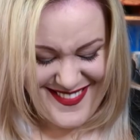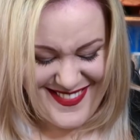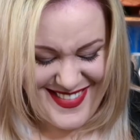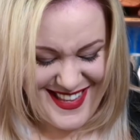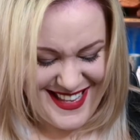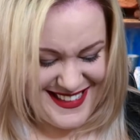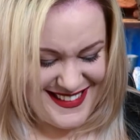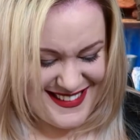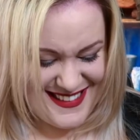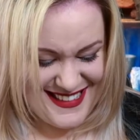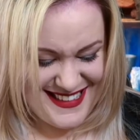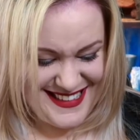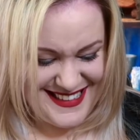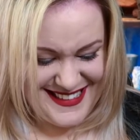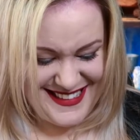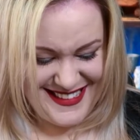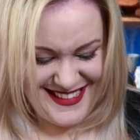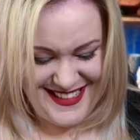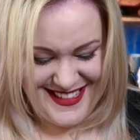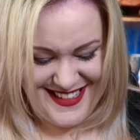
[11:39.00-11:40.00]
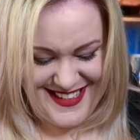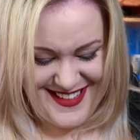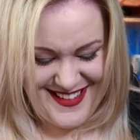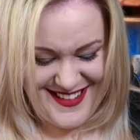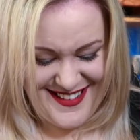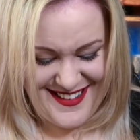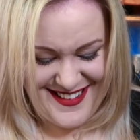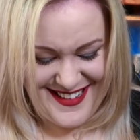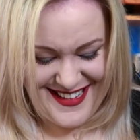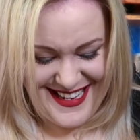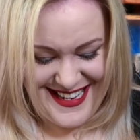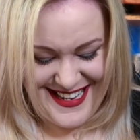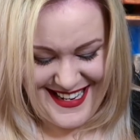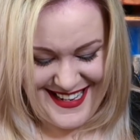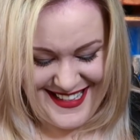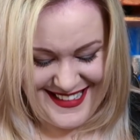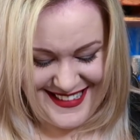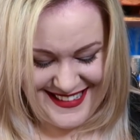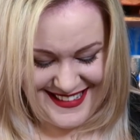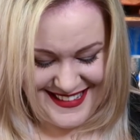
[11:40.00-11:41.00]
This is
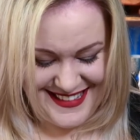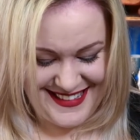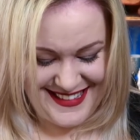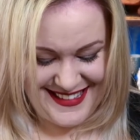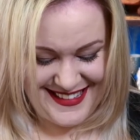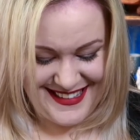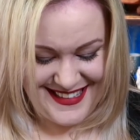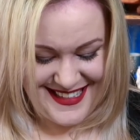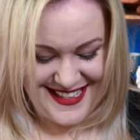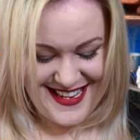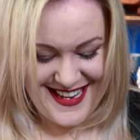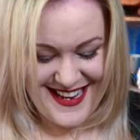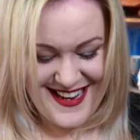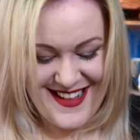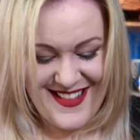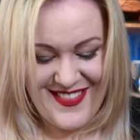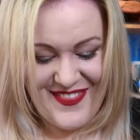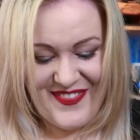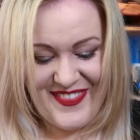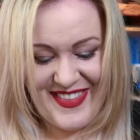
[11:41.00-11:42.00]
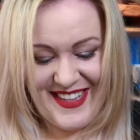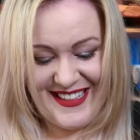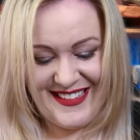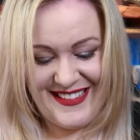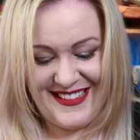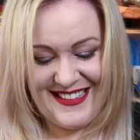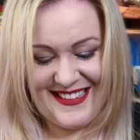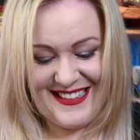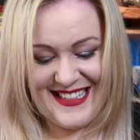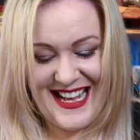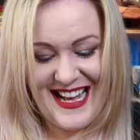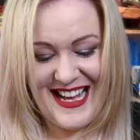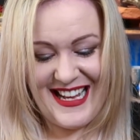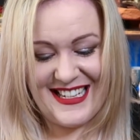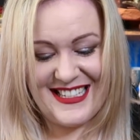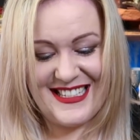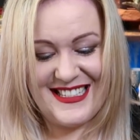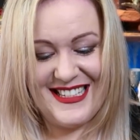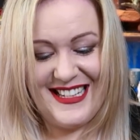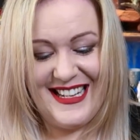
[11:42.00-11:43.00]
nice. This is
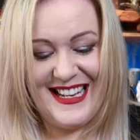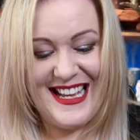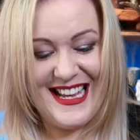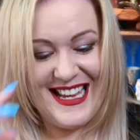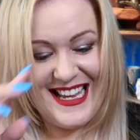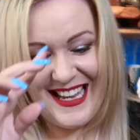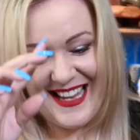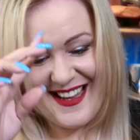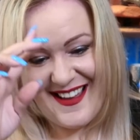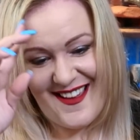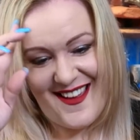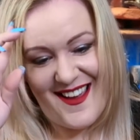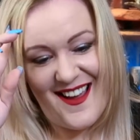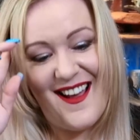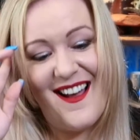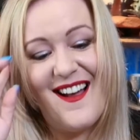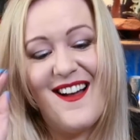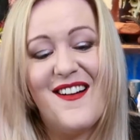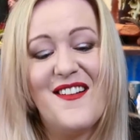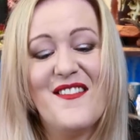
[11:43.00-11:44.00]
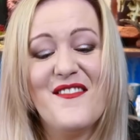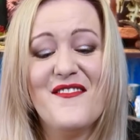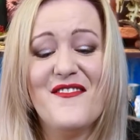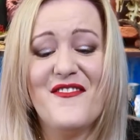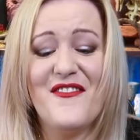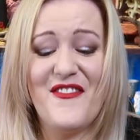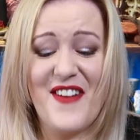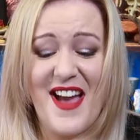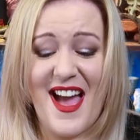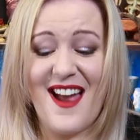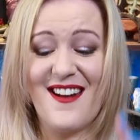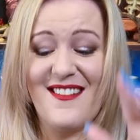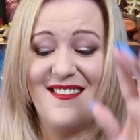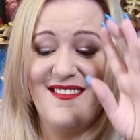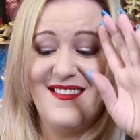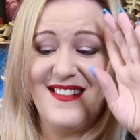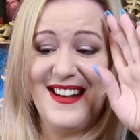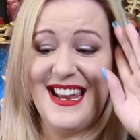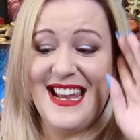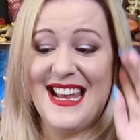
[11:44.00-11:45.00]
actually
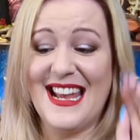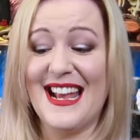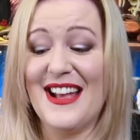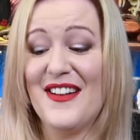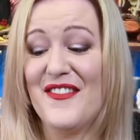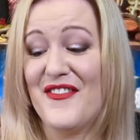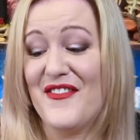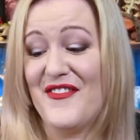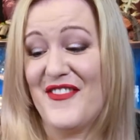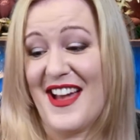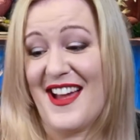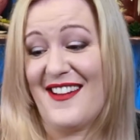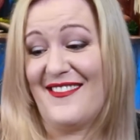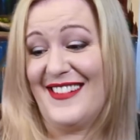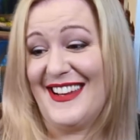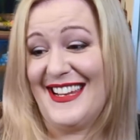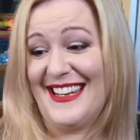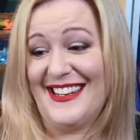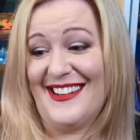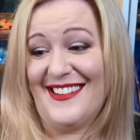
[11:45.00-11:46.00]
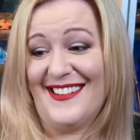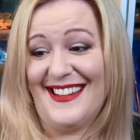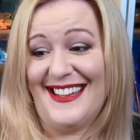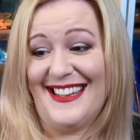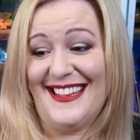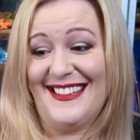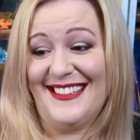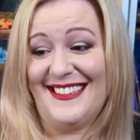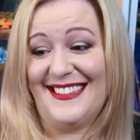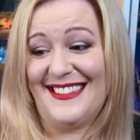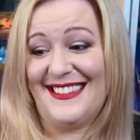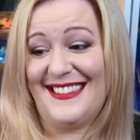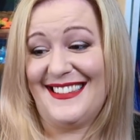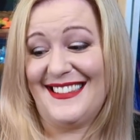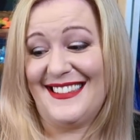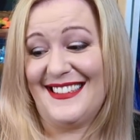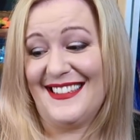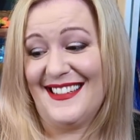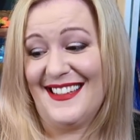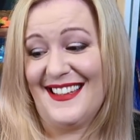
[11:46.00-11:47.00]
very, very nice.
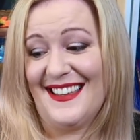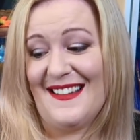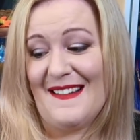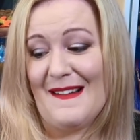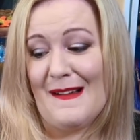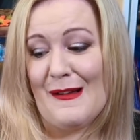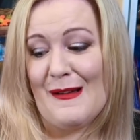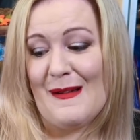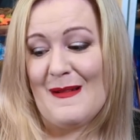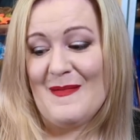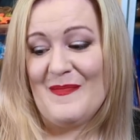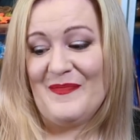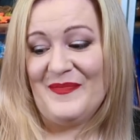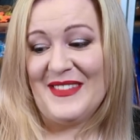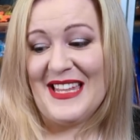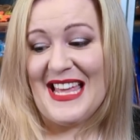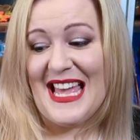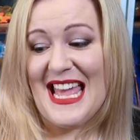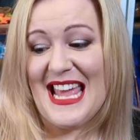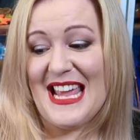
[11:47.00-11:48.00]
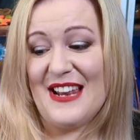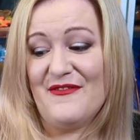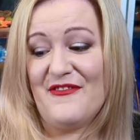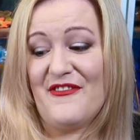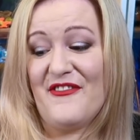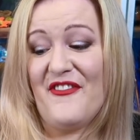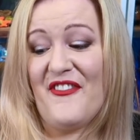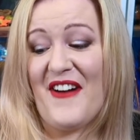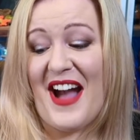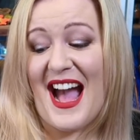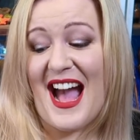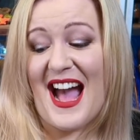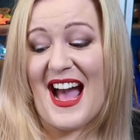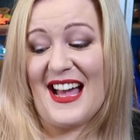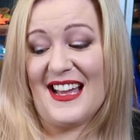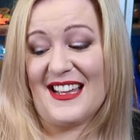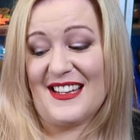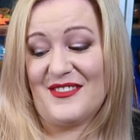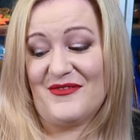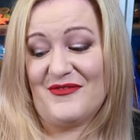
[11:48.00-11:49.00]
In
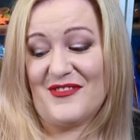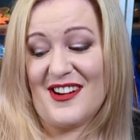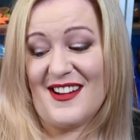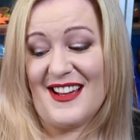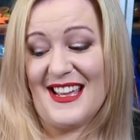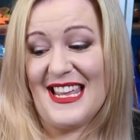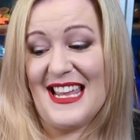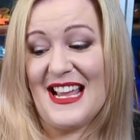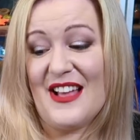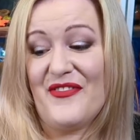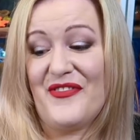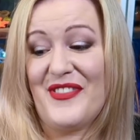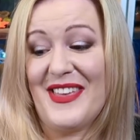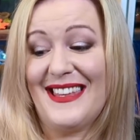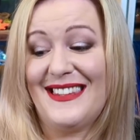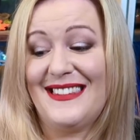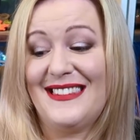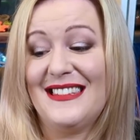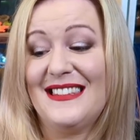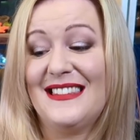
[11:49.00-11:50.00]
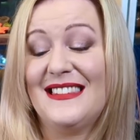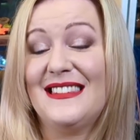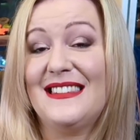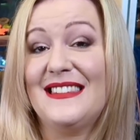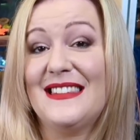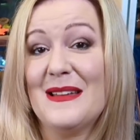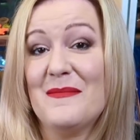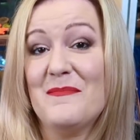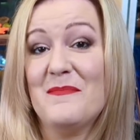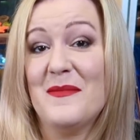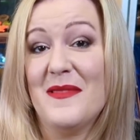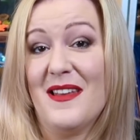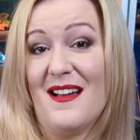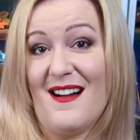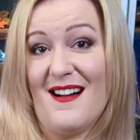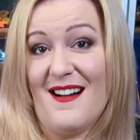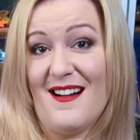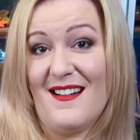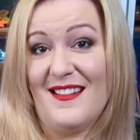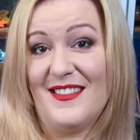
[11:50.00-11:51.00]
fact, right, this is
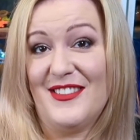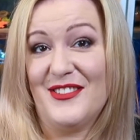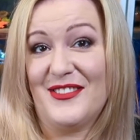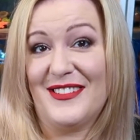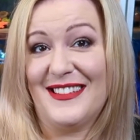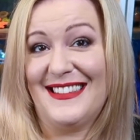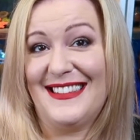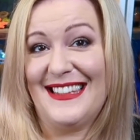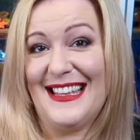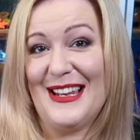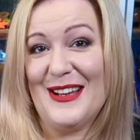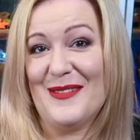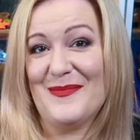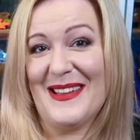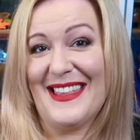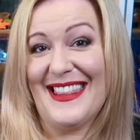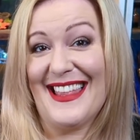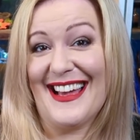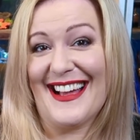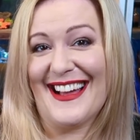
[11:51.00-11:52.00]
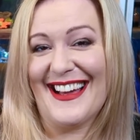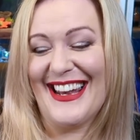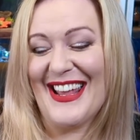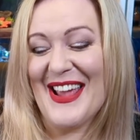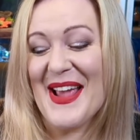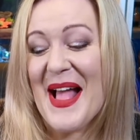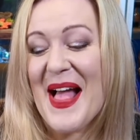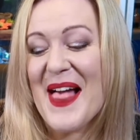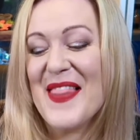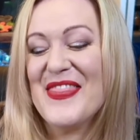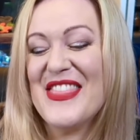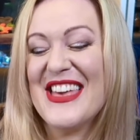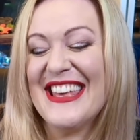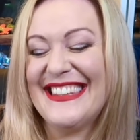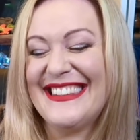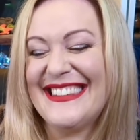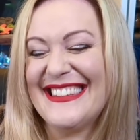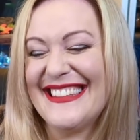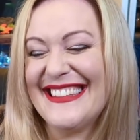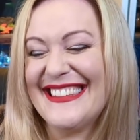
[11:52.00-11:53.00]
similar. You can see a little bit there, can't you?
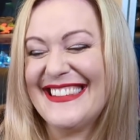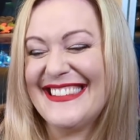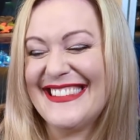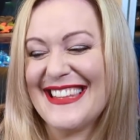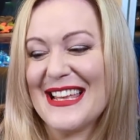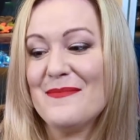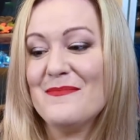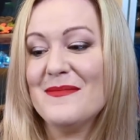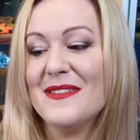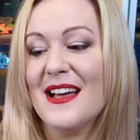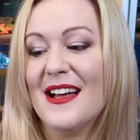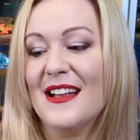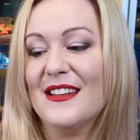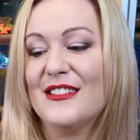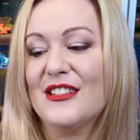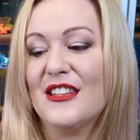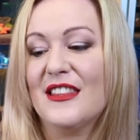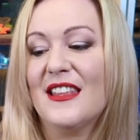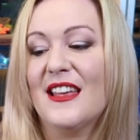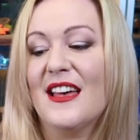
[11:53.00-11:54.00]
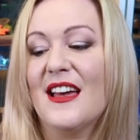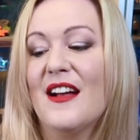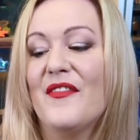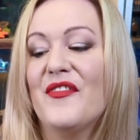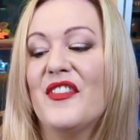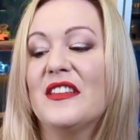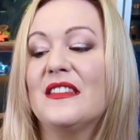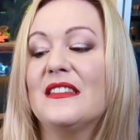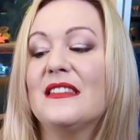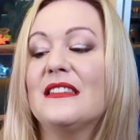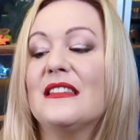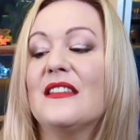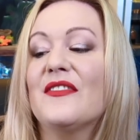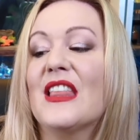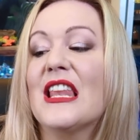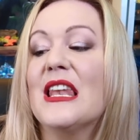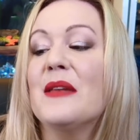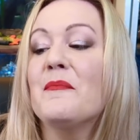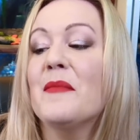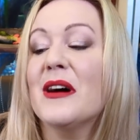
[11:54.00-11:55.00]
This is similar to
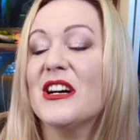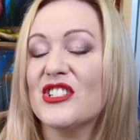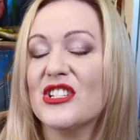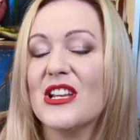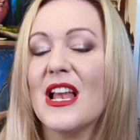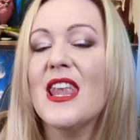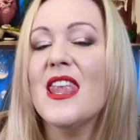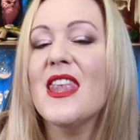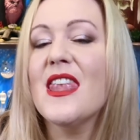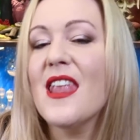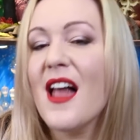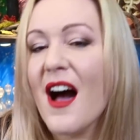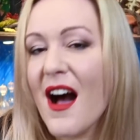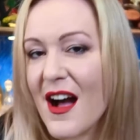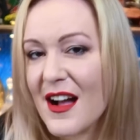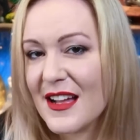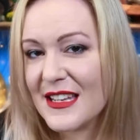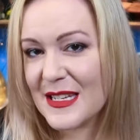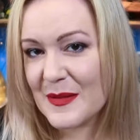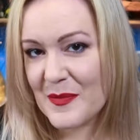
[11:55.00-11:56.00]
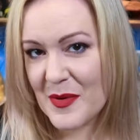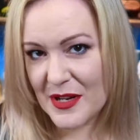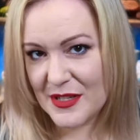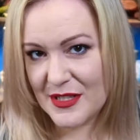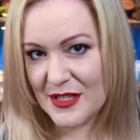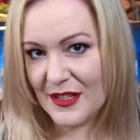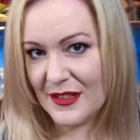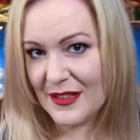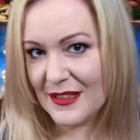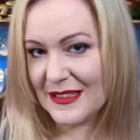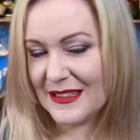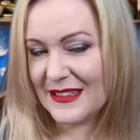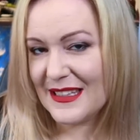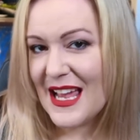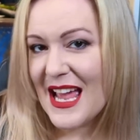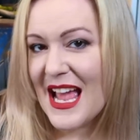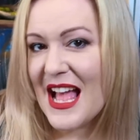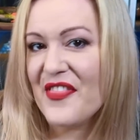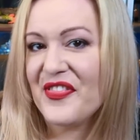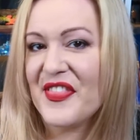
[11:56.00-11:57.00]
the much larger bottles
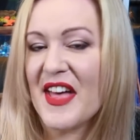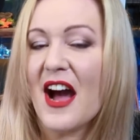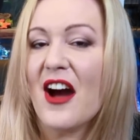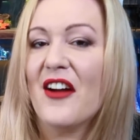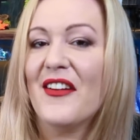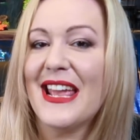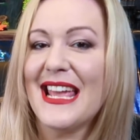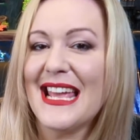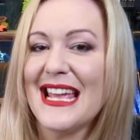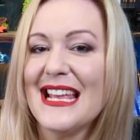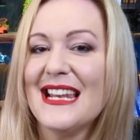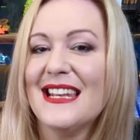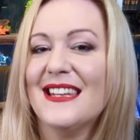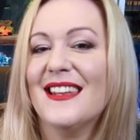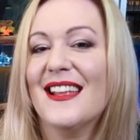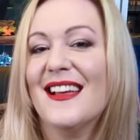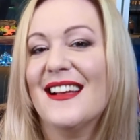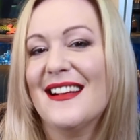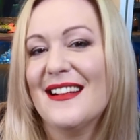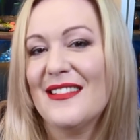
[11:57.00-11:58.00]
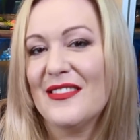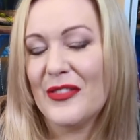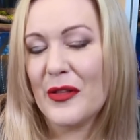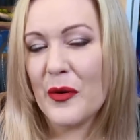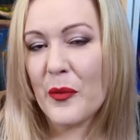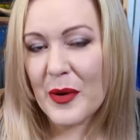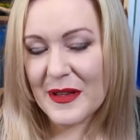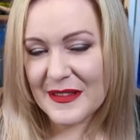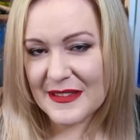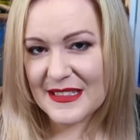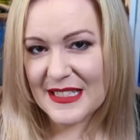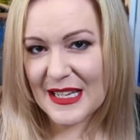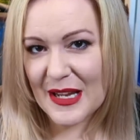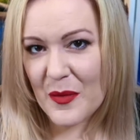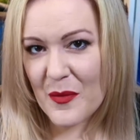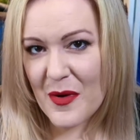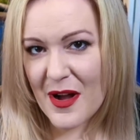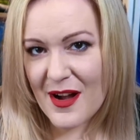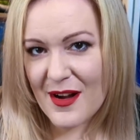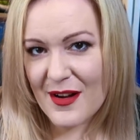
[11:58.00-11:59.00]
that are in the
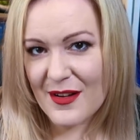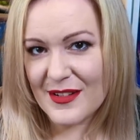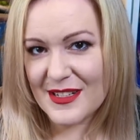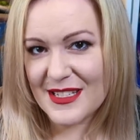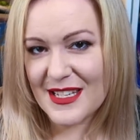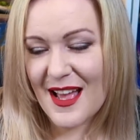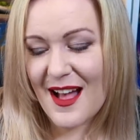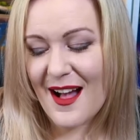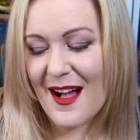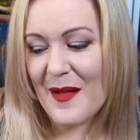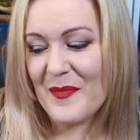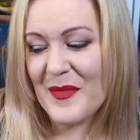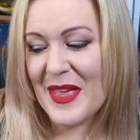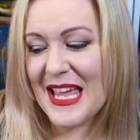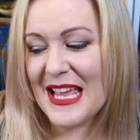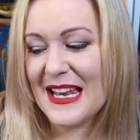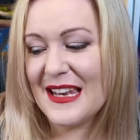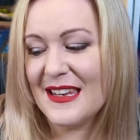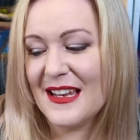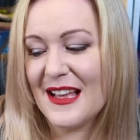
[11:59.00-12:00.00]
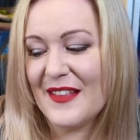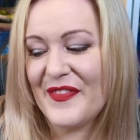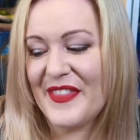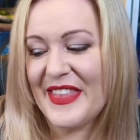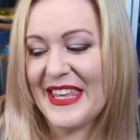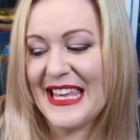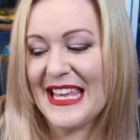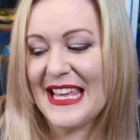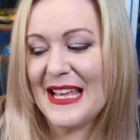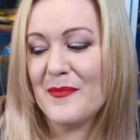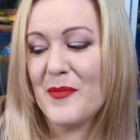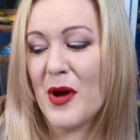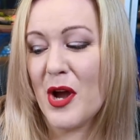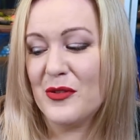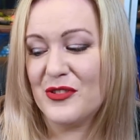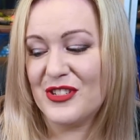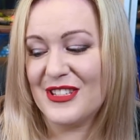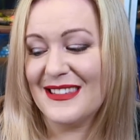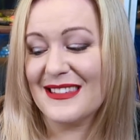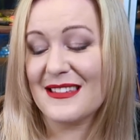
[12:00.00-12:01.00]
Wizarding World, in the
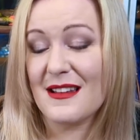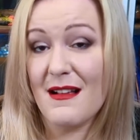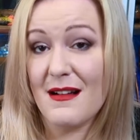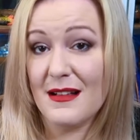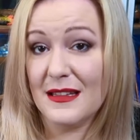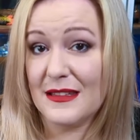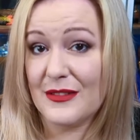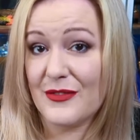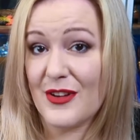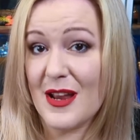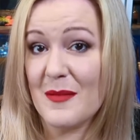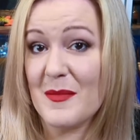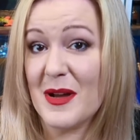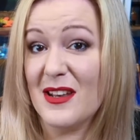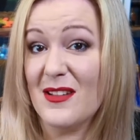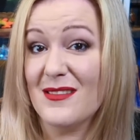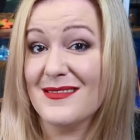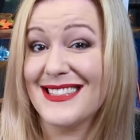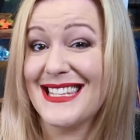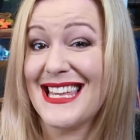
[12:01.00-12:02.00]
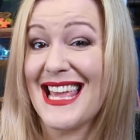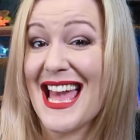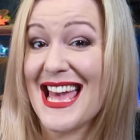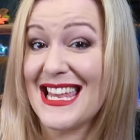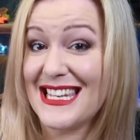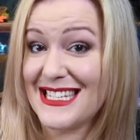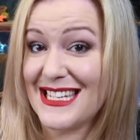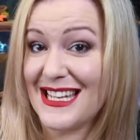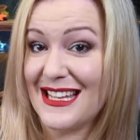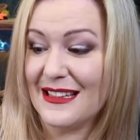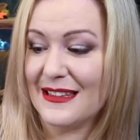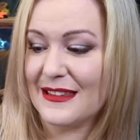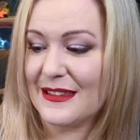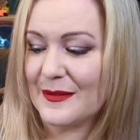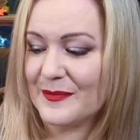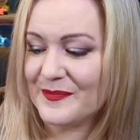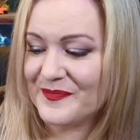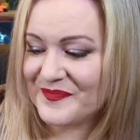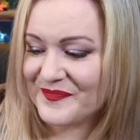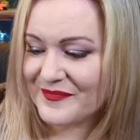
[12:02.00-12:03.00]
potions classroom along the edges,
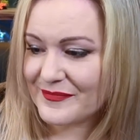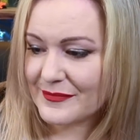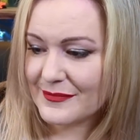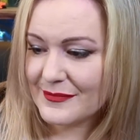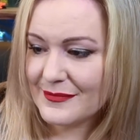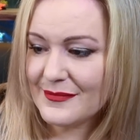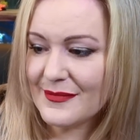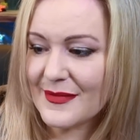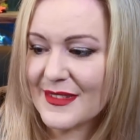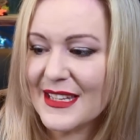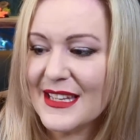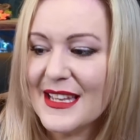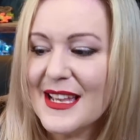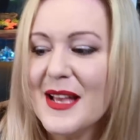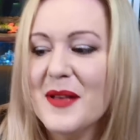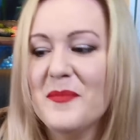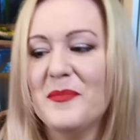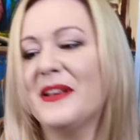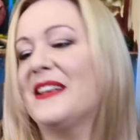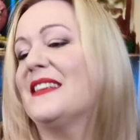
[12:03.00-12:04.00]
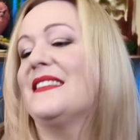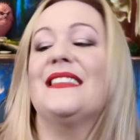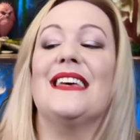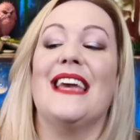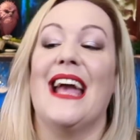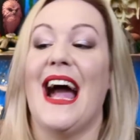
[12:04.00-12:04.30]
because they